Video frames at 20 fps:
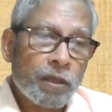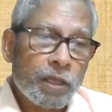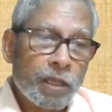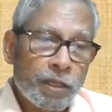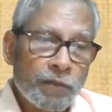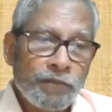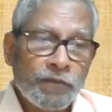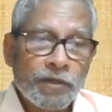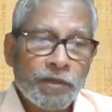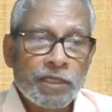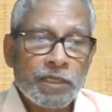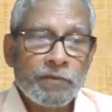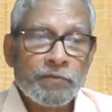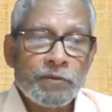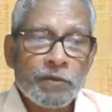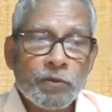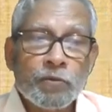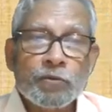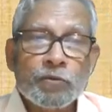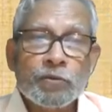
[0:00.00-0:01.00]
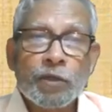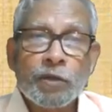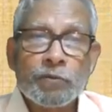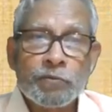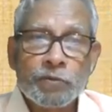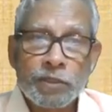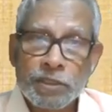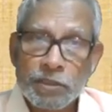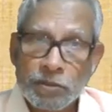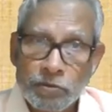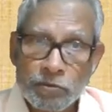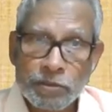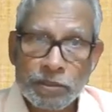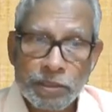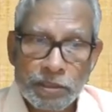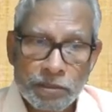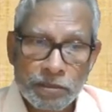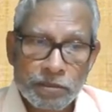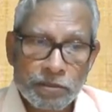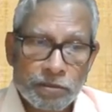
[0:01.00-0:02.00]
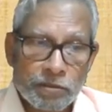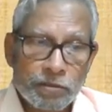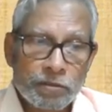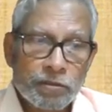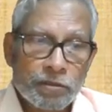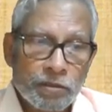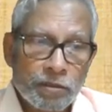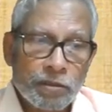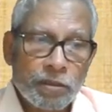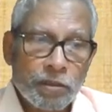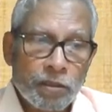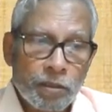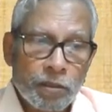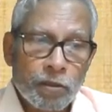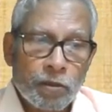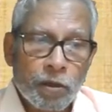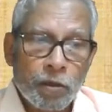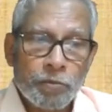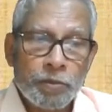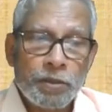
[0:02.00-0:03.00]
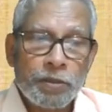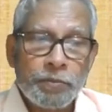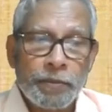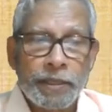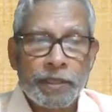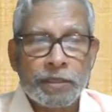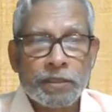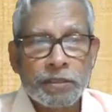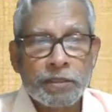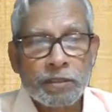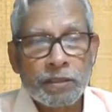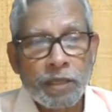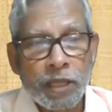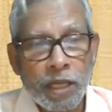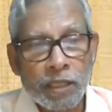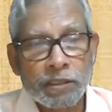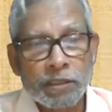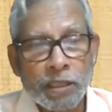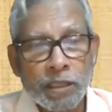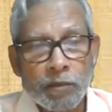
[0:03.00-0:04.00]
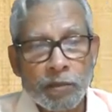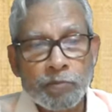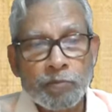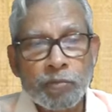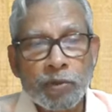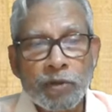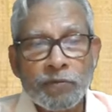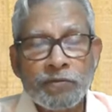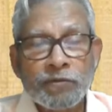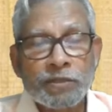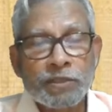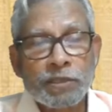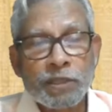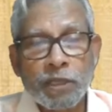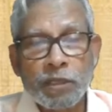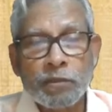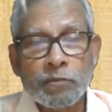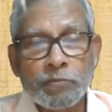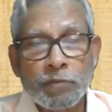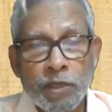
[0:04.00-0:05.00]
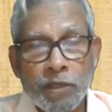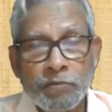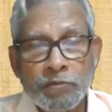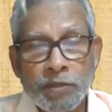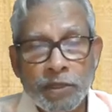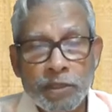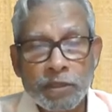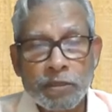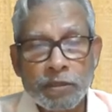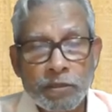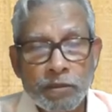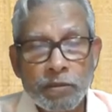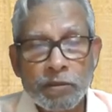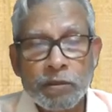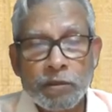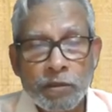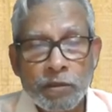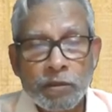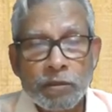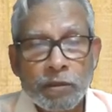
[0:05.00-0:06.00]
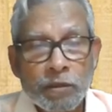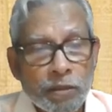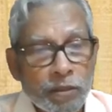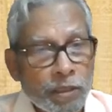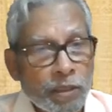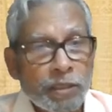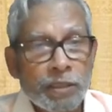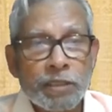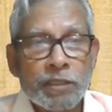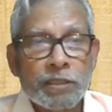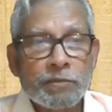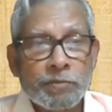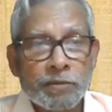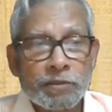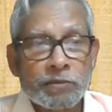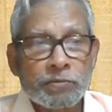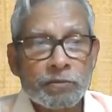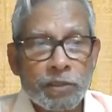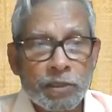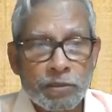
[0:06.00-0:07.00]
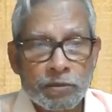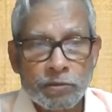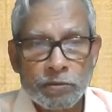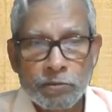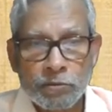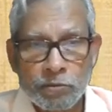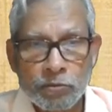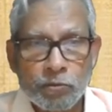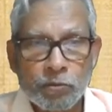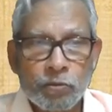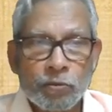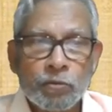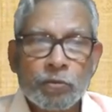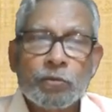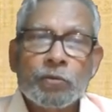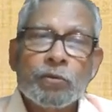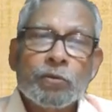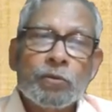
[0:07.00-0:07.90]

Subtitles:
effective use of resources, commitment, and the professional behavior in his personal. So